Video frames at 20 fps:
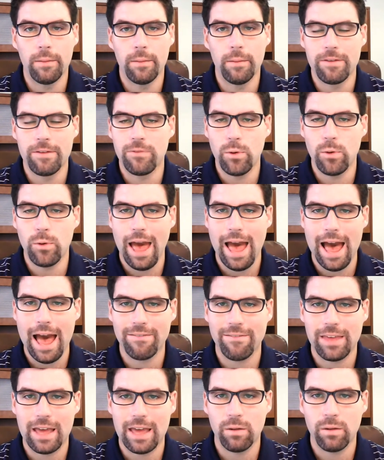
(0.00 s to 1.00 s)
If you
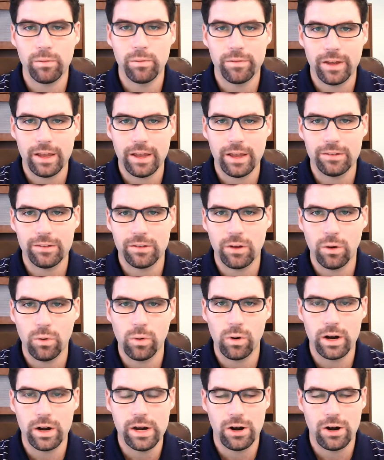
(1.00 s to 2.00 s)
have Gable Vents, don't
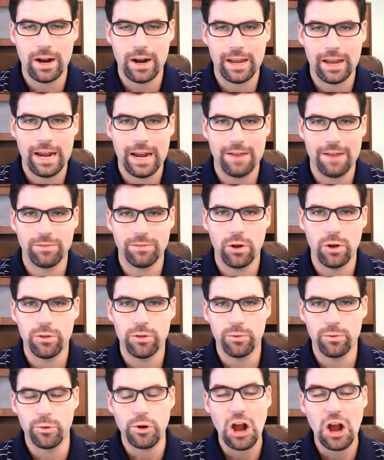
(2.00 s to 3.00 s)
worry, you're not going to have to go
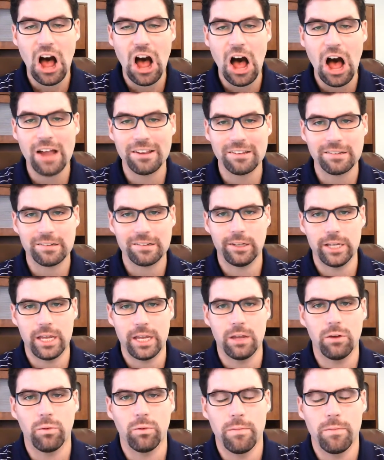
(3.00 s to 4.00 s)
through
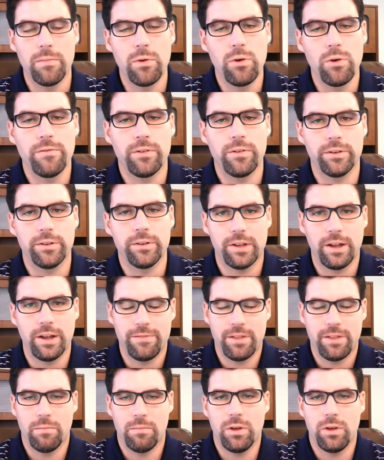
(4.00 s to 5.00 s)
costly removals of them,